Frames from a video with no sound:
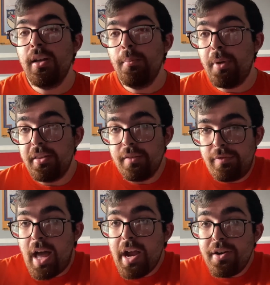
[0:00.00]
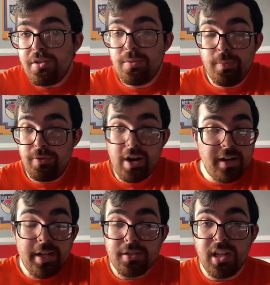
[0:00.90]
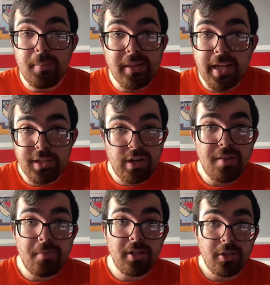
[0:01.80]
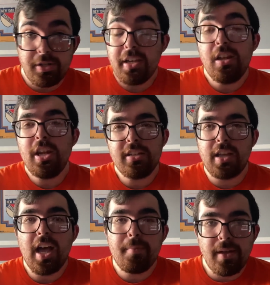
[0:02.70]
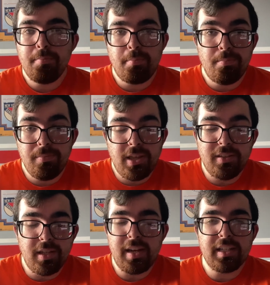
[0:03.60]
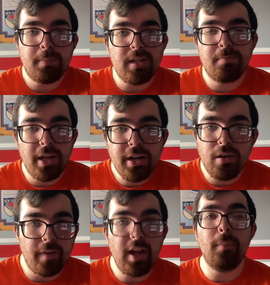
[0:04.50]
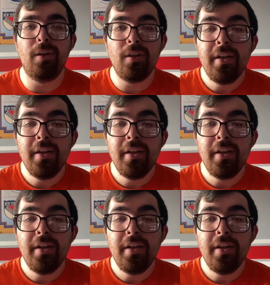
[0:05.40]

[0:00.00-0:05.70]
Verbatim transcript: But the Flyers, when Ron Hextall made that draft pick, you're taking the next guy, the next best player available.